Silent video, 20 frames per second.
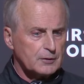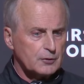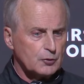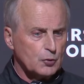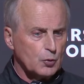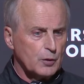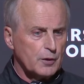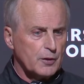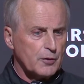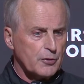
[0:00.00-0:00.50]

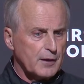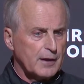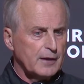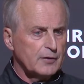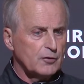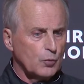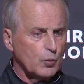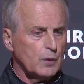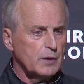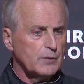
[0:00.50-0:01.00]
doing the
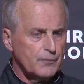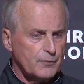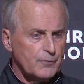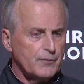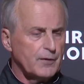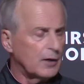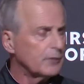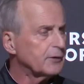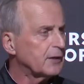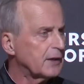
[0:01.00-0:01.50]
things that we
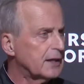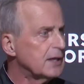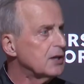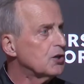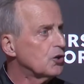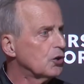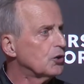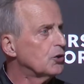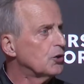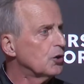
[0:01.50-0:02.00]
felt that he
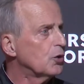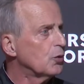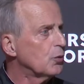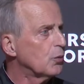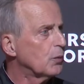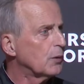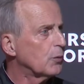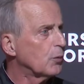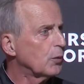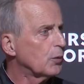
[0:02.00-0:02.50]
could do
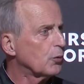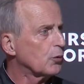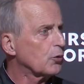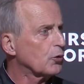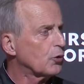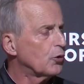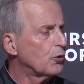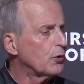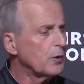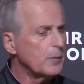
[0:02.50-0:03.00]
when we
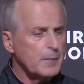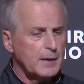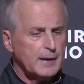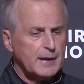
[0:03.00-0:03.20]
recruited him,